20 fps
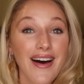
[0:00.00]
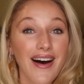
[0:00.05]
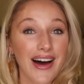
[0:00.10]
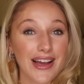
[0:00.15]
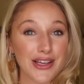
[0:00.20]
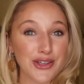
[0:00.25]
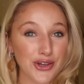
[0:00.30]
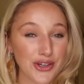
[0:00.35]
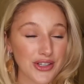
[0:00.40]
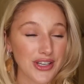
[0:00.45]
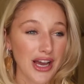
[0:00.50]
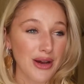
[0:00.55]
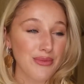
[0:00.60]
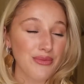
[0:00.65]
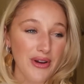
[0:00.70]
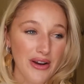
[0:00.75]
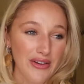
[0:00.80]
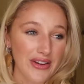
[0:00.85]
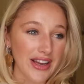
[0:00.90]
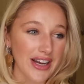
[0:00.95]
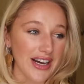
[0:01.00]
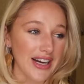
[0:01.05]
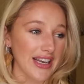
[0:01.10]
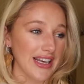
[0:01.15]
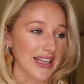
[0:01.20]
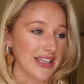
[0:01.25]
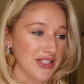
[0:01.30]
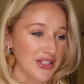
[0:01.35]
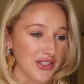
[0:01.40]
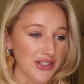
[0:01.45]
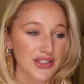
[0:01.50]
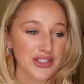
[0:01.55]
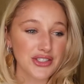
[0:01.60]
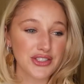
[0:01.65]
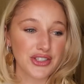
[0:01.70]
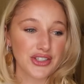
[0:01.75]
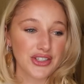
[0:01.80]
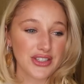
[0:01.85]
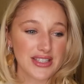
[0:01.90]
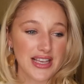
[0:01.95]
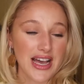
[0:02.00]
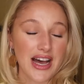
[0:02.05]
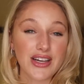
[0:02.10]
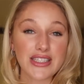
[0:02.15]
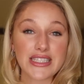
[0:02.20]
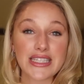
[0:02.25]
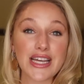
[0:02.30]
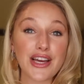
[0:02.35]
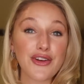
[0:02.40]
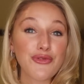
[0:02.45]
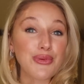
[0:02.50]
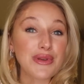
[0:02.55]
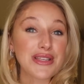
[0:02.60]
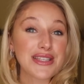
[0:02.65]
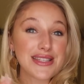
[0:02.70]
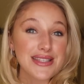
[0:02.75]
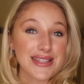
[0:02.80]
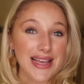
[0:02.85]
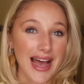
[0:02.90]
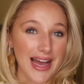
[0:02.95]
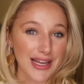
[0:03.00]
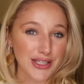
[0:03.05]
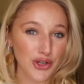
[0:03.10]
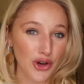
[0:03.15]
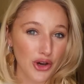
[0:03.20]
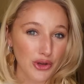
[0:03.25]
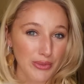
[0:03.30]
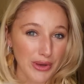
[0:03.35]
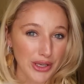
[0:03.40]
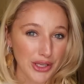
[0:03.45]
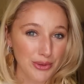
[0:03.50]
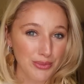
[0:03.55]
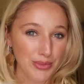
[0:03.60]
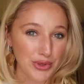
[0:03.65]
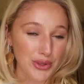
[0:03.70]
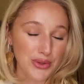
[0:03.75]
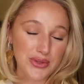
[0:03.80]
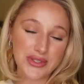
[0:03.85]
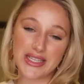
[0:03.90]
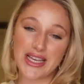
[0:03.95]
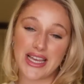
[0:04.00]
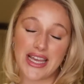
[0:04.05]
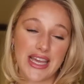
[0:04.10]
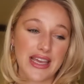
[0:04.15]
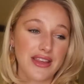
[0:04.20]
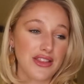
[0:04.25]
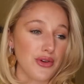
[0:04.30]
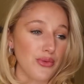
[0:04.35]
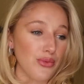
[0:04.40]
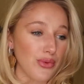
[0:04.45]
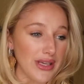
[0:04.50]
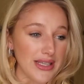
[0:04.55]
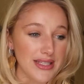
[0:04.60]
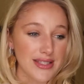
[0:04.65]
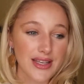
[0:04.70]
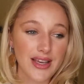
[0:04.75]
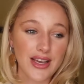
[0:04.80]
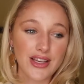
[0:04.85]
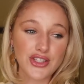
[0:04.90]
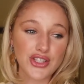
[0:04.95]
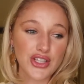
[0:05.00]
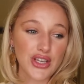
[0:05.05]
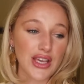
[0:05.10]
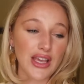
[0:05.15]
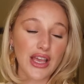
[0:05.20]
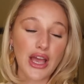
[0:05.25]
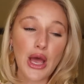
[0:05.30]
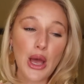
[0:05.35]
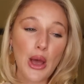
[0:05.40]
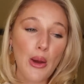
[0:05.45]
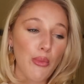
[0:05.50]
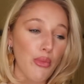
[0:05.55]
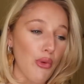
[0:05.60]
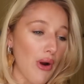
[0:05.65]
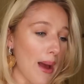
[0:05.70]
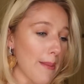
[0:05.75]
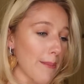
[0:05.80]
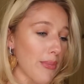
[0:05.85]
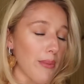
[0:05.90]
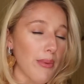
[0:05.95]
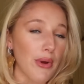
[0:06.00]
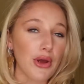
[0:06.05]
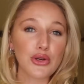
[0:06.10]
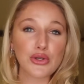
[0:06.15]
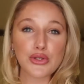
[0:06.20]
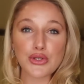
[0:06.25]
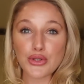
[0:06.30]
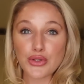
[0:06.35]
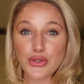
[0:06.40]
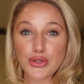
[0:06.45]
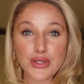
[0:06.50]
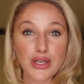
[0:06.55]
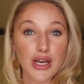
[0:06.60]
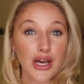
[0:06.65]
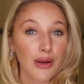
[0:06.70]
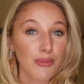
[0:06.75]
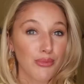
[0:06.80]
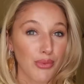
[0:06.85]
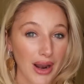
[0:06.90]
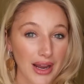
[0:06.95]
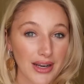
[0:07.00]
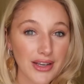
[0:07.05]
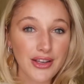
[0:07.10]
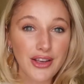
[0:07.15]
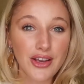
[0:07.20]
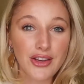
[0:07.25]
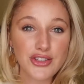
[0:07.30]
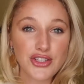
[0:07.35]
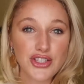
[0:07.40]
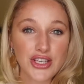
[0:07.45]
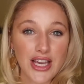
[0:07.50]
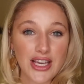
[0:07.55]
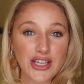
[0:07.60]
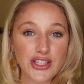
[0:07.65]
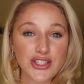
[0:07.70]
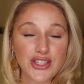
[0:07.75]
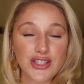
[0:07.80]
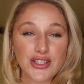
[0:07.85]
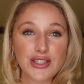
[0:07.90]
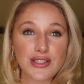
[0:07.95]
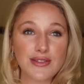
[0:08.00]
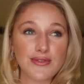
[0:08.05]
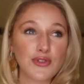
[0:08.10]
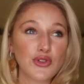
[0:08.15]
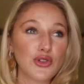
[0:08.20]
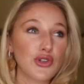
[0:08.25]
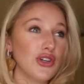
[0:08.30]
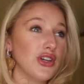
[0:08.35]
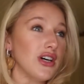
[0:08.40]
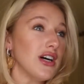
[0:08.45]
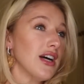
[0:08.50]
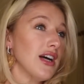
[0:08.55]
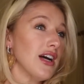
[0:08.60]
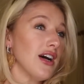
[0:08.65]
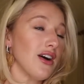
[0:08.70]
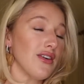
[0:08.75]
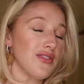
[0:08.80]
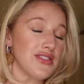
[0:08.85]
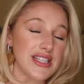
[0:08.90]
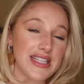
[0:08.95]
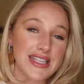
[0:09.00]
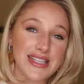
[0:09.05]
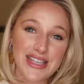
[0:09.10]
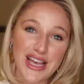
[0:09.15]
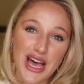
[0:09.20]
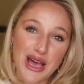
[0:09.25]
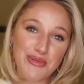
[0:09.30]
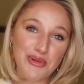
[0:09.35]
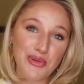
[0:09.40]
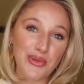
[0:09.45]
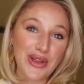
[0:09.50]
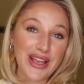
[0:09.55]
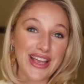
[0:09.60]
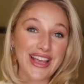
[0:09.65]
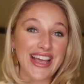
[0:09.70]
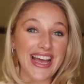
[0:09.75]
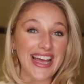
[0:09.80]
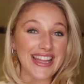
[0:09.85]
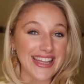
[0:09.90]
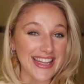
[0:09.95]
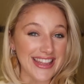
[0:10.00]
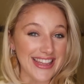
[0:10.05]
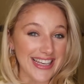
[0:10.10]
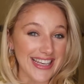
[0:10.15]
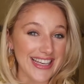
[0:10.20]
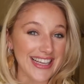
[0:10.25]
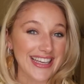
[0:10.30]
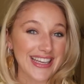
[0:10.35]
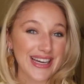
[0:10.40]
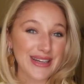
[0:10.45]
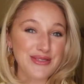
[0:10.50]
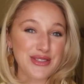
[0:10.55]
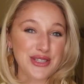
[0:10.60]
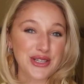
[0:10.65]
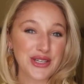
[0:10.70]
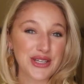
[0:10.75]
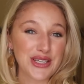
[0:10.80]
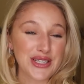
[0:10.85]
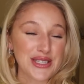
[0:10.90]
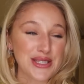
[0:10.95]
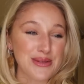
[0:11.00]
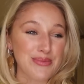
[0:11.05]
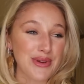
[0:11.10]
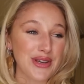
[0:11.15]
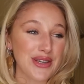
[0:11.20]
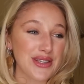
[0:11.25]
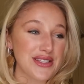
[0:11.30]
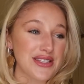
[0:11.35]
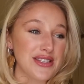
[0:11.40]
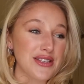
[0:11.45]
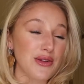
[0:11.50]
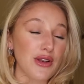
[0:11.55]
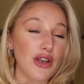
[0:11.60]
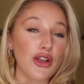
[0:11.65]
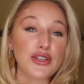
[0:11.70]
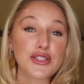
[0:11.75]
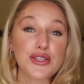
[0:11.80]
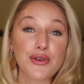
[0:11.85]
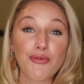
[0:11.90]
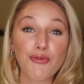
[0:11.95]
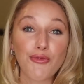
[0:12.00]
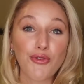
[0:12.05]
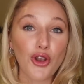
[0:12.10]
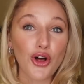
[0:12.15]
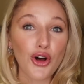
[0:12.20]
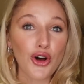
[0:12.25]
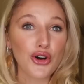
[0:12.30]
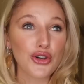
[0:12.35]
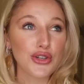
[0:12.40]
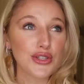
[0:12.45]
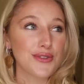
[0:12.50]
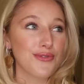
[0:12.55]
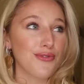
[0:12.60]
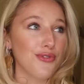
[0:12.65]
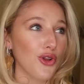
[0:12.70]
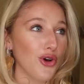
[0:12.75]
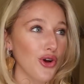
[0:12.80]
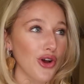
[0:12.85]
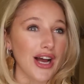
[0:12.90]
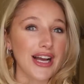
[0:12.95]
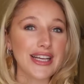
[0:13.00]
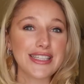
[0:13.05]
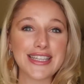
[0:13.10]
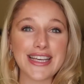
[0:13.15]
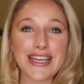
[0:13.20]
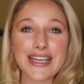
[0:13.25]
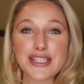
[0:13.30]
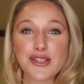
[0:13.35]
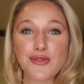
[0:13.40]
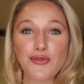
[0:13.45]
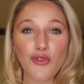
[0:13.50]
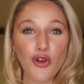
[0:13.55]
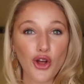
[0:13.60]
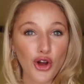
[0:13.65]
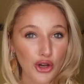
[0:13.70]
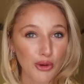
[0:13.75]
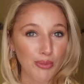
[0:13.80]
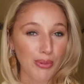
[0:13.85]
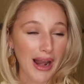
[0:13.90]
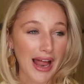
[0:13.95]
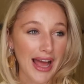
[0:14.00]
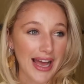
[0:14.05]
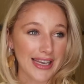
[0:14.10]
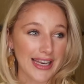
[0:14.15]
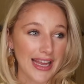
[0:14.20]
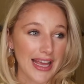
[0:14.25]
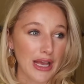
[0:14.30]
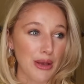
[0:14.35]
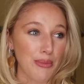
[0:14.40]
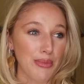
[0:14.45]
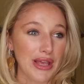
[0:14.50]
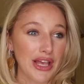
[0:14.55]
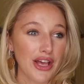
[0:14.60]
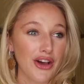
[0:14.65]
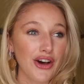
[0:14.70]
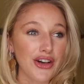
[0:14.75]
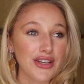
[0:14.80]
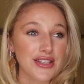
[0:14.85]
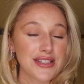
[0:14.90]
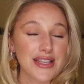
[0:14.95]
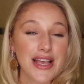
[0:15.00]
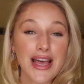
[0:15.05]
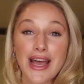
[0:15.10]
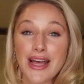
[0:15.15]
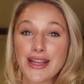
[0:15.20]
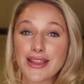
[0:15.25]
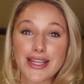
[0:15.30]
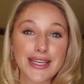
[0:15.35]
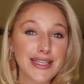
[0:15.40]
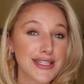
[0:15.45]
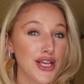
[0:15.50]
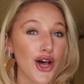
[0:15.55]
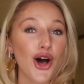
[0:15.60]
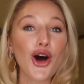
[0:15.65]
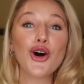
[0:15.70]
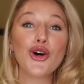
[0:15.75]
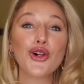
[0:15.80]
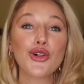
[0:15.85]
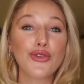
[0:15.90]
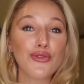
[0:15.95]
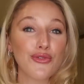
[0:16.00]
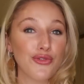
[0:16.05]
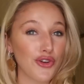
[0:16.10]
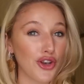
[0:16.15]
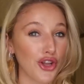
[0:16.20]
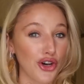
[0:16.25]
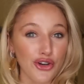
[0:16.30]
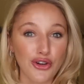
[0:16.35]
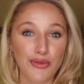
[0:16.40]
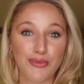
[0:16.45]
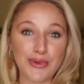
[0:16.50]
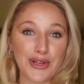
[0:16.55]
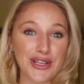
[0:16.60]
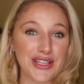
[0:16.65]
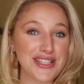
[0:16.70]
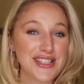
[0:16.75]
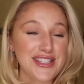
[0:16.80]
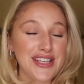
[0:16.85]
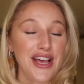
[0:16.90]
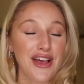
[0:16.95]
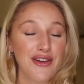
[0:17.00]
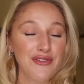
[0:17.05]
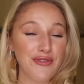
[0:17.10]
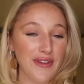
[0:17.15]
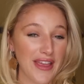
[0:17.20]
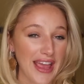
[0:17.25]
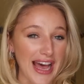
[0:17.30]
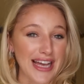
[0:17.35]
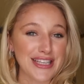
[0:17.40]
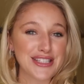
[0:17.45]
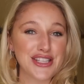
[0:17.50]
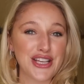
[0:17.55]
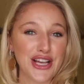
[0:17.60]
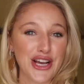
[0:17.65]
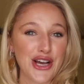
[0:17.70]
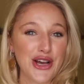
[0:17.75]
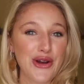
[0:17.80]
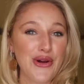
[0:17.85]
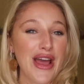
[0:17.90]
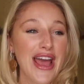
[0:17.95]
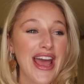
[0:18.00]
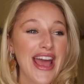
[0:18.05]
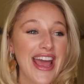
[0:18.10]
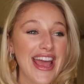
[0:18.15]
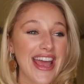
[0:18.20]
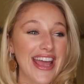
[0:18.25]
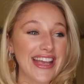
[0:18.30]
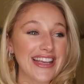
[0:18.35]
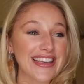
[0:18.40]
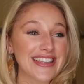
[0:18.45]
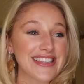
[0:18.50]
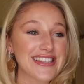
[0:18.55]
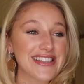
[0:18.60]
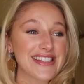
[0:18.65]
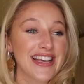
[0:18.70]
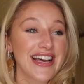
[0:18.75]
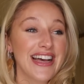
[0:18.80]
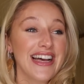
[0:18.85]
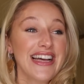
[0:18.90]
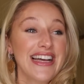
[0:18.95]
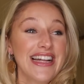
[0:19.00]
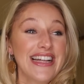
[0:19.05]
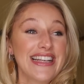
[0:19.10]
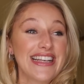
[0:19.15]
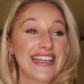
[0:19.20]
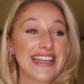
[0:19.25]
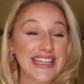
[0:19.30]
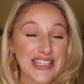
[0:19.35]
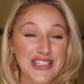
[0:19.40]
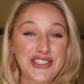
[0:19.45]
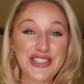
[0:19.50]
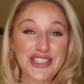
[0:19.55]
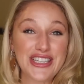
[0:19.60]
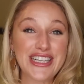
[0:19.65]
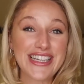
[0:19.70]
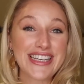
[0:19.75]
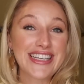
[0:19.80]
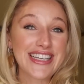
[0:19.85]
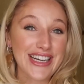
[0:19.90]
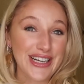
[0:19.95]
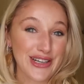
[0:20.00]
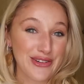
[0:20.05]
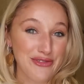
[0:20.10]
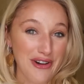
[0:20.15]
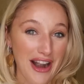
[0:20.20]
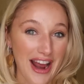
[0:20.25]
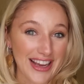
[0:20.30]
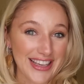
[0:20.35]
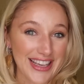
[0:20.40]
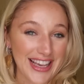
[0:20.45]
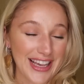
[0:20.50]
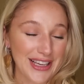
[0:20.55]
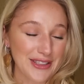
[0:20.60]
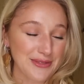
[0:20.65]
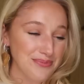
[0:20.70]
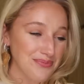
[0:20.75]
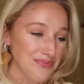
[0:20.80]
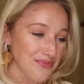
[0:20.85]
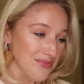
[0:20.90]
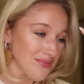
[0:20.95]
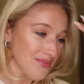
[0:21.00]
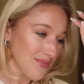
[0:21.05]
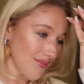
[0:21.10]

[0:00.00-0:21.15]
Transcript: I got up very early, took the dogs out, and I've been sat on my computer either researching brand proposals, brand negotiations for Cyber Week, and then the lead up to Christmas, lots of vlogs, vlog ideas, vlog plans, because this whole Vlogmas fiasco is literally nerve-wracking.